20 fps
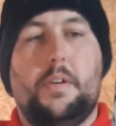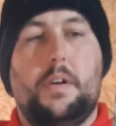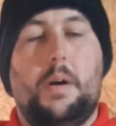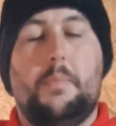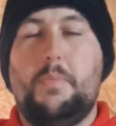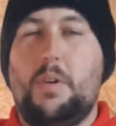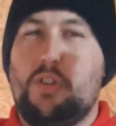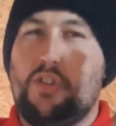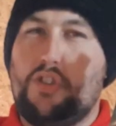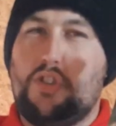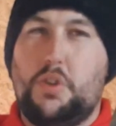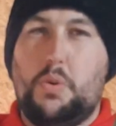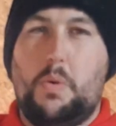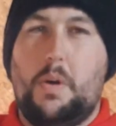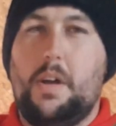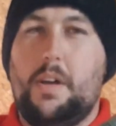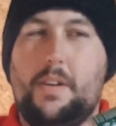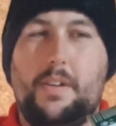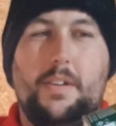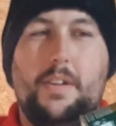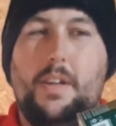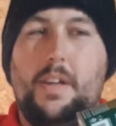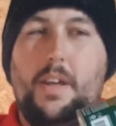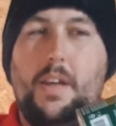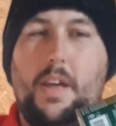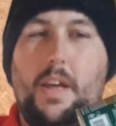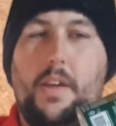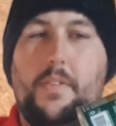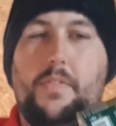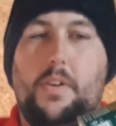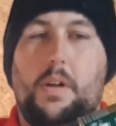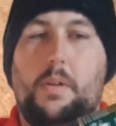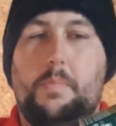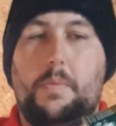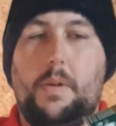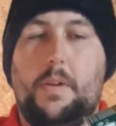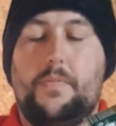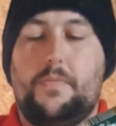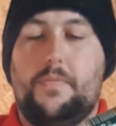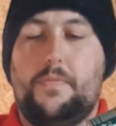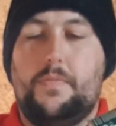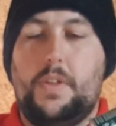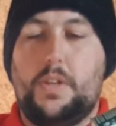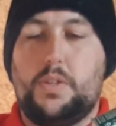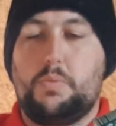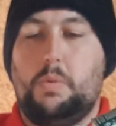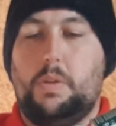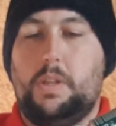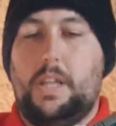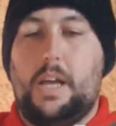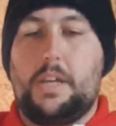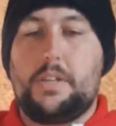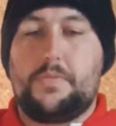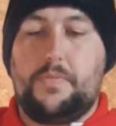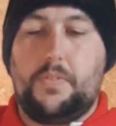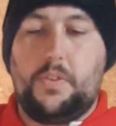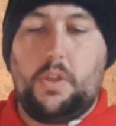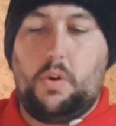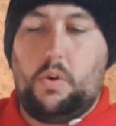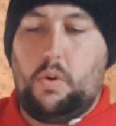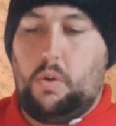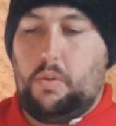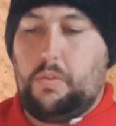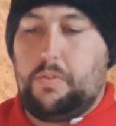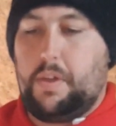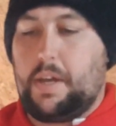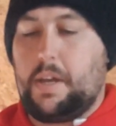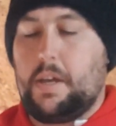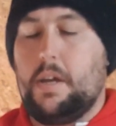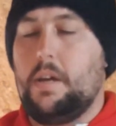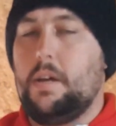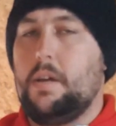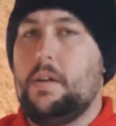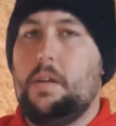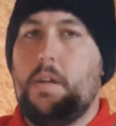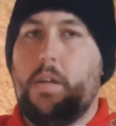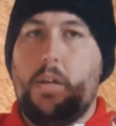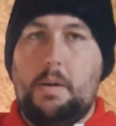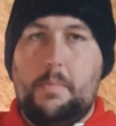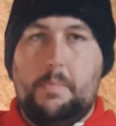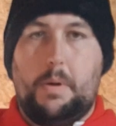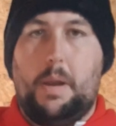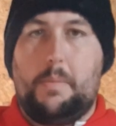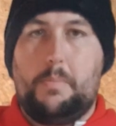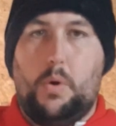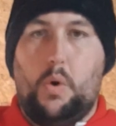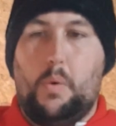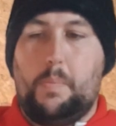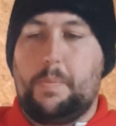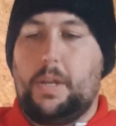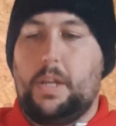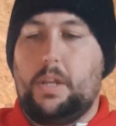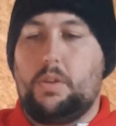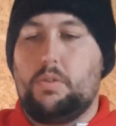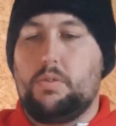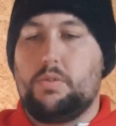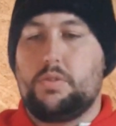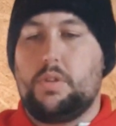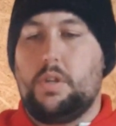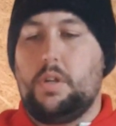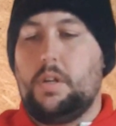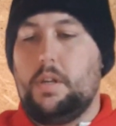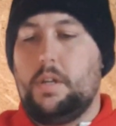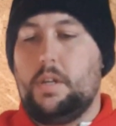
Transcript: I'm not sure if this will last for the whole thing, but I'm hoping it does.